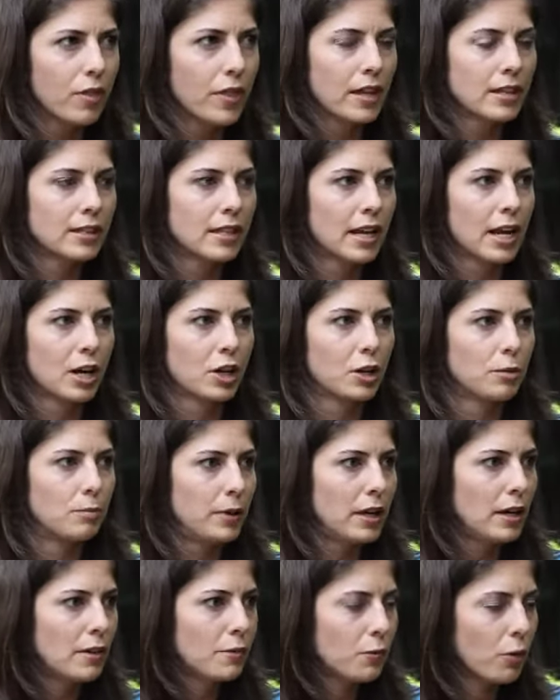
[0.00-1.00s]
things that I could
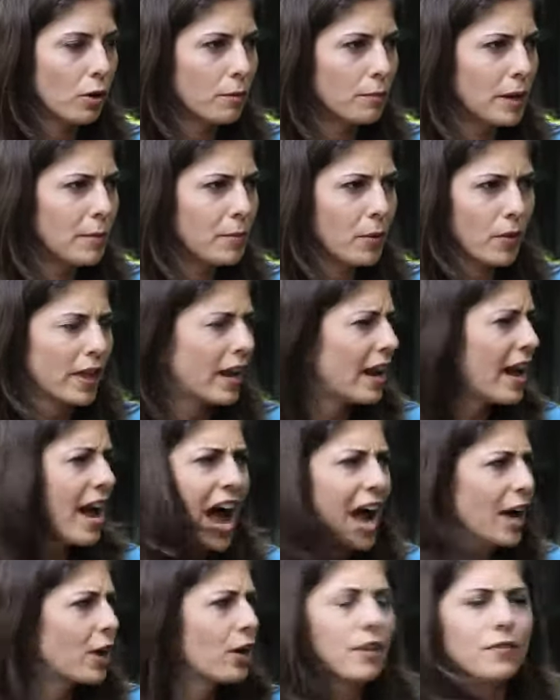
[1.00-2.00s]
be for people that
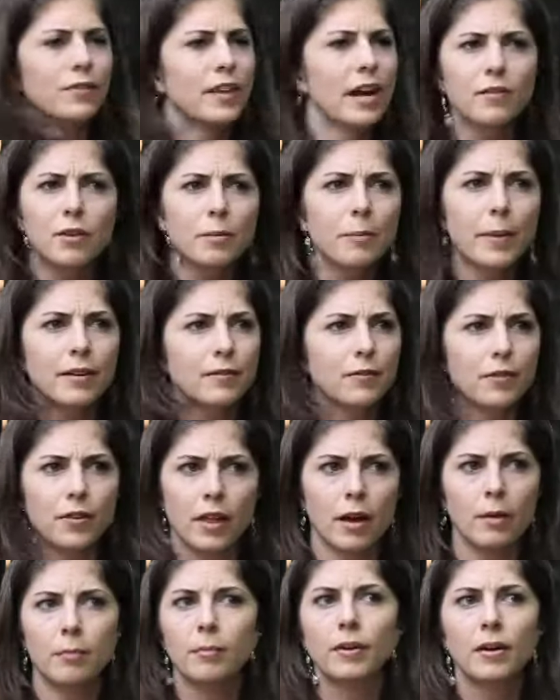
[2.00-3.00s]
I could have never been for
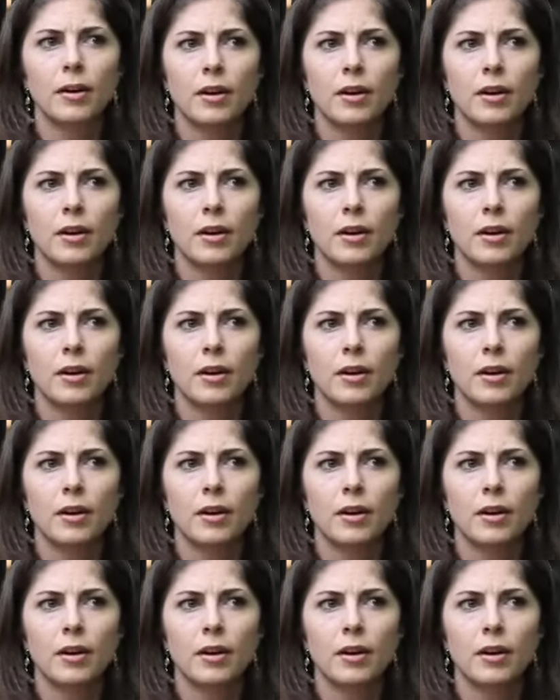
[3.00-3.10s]
them